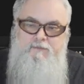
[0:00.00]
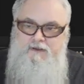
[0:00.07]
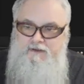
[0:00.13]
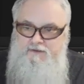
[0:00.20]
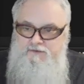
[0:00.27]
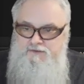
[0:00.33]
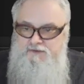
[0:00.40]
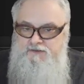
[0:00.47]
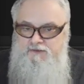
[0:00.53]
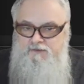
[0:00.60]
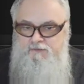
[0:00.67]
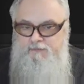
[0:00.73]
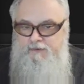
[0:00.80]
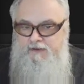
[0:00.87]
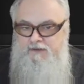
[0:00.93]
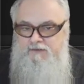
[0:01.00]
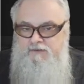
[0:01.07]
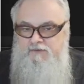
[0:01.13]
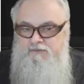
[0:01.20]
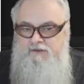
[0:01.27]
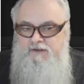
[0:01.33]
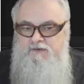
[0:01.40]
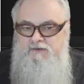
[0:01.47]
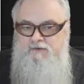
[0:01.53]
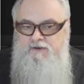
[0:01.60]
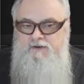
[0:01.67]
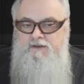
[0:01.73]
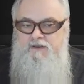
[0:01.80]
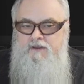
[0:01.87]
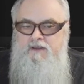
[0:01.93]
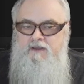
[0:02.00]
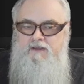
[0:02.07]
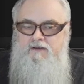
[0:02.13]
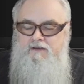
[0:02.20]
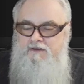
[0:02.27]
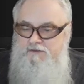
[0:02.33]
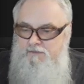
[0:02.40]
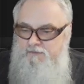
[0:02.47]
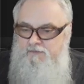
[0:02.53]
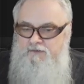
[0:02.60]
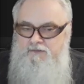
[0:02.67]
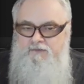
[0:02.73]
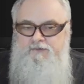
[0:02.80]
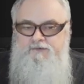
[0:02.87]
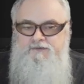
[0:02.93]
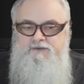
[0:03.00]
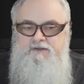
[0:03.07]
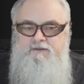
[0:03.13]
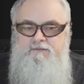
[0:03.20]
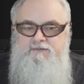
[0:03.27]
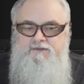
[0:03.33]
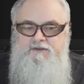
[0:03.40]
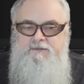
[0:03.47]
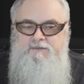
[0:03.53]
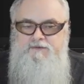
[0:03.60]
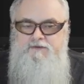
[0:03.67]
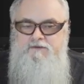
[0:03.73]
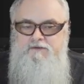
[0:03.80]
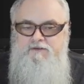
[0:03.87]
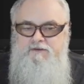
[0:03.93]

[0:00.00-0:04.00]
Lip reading: packaging, you would package for Android, and then you would follow the same steps here.